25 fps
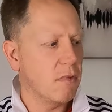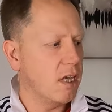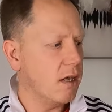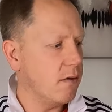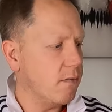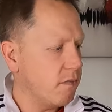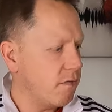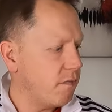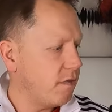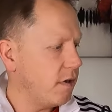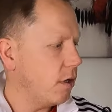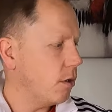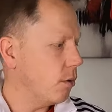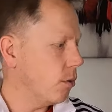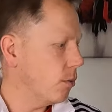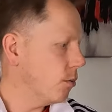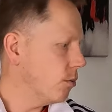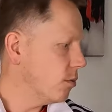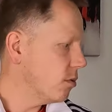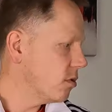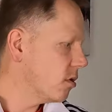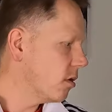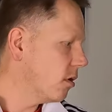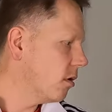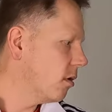It
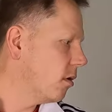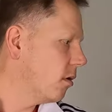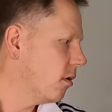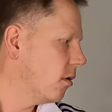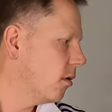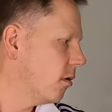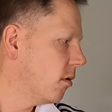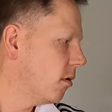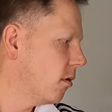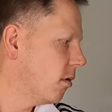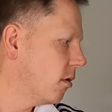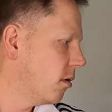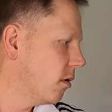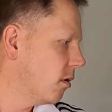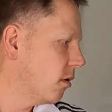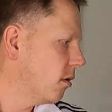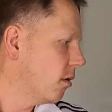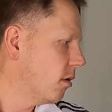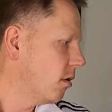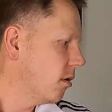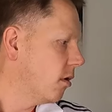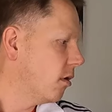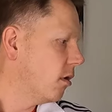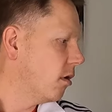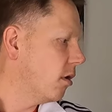feels
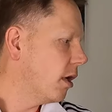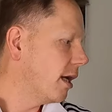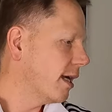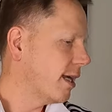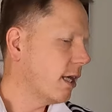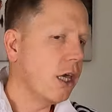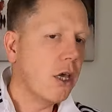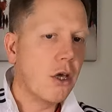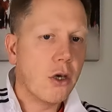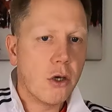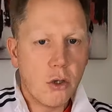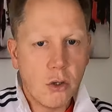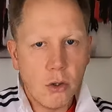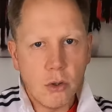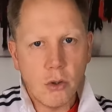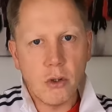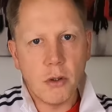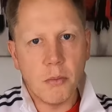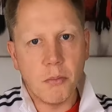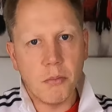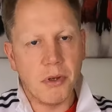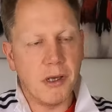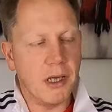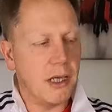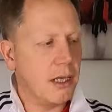like it
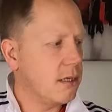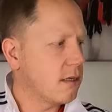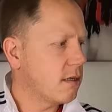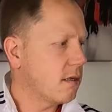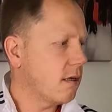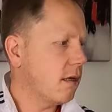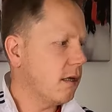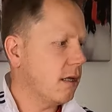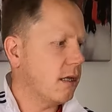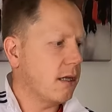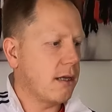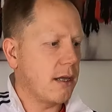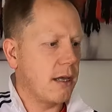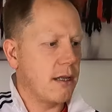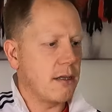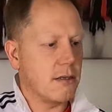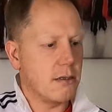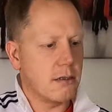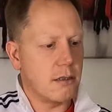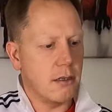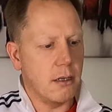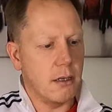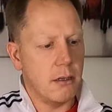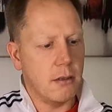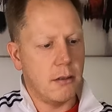could be slightly
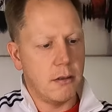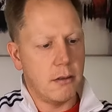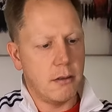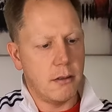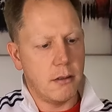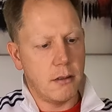denser.